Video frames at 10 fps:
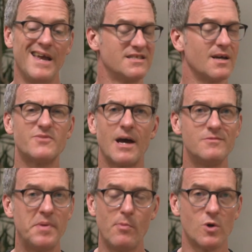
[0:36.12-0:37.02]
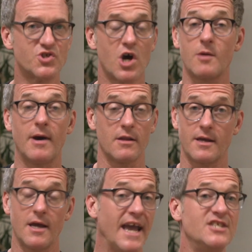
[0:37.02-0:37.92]
And sometimes people will talk about
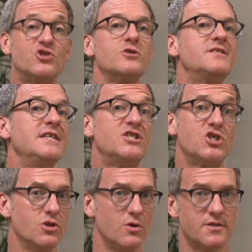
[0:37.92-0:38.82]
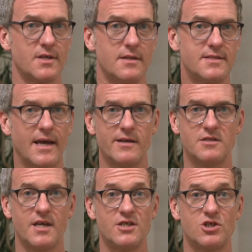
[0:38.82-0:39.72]
like a traditional Sun
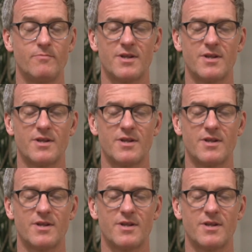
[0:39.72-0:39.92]
Salutation,